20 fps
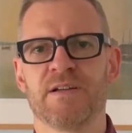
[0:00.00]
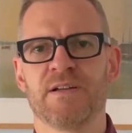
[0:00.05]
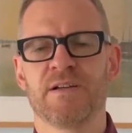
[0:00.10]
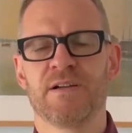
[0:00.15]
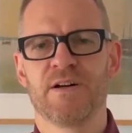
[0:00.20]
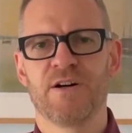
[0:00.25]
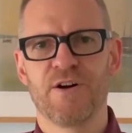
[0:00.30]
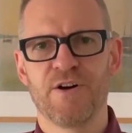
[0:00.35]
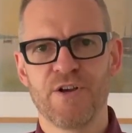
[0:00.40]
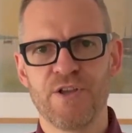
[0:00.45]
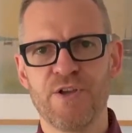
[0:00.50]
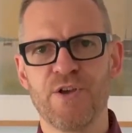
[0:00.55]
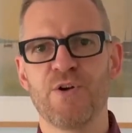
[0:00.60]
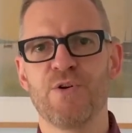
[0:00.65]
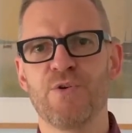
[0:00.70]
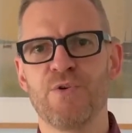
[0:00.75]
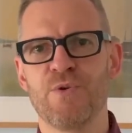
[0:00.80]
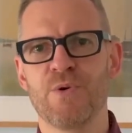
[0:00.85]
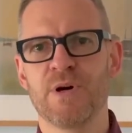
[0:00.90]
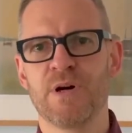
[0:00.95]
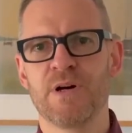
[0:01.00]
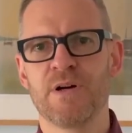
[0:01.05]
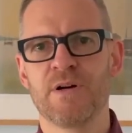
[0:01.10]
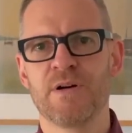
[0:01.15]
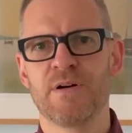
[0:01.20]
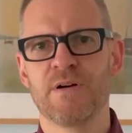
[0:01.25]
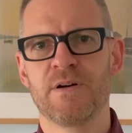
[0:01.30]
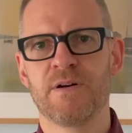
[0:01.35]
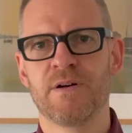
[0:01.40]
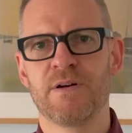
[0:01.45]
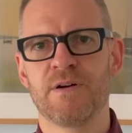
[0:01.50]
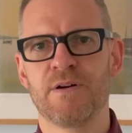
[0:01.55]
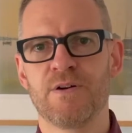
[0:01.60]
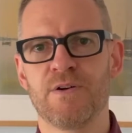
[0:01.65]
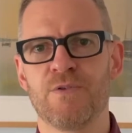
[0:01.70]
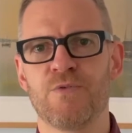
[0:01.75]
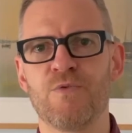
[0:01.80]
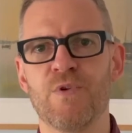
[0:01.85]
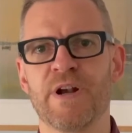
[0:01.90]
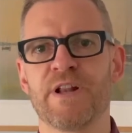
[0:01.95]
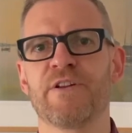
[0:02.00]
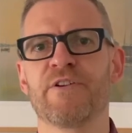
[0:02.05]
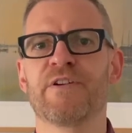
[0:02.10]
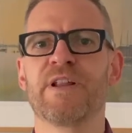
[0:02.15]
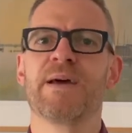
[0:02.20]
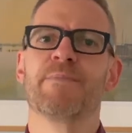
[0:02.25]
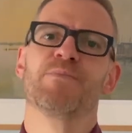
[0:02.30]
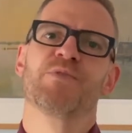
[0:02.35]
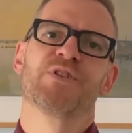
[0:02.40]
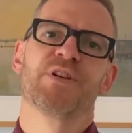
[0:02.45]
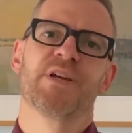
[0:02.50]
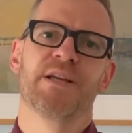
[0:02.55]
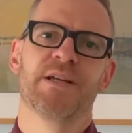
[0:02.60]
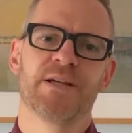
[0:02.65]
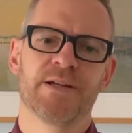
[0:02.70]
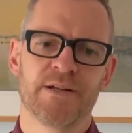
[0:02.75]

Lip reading: are you running on empty?